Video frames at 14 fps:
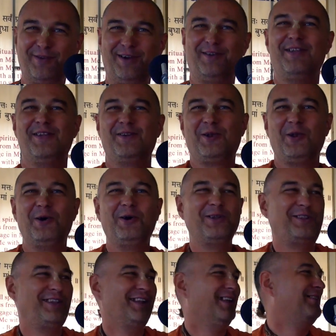for
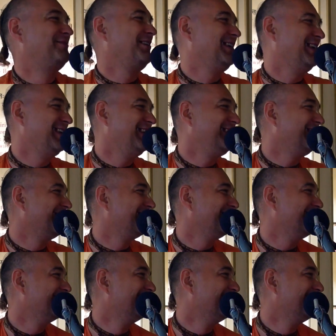cloth, for anything,